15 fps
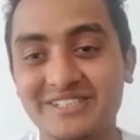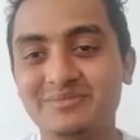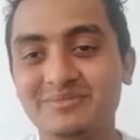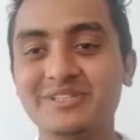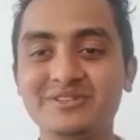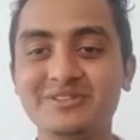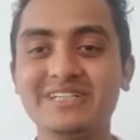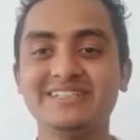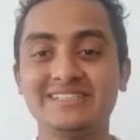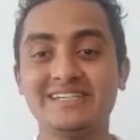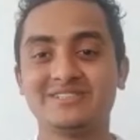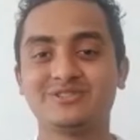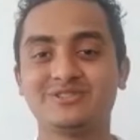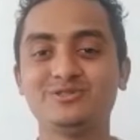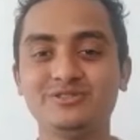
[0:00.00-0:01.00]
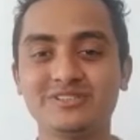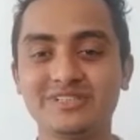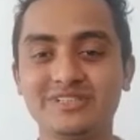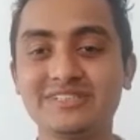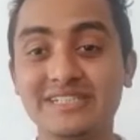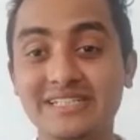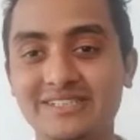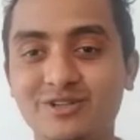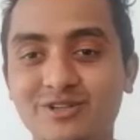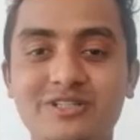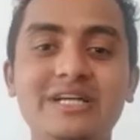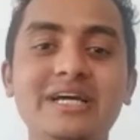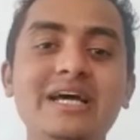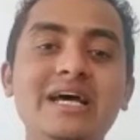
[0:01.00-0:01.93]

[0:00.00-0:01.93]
but you didn't. It says a lot.